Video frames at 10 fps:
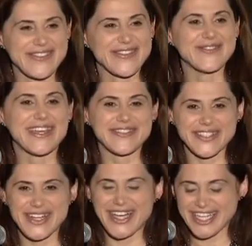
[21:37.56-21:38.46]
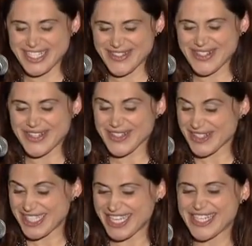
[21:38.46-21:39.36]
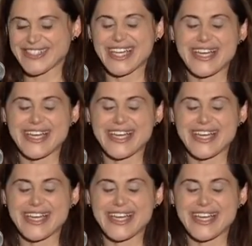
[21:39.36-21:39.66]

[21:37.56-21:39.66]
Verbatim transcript: if you've ever gone to an ultrasound,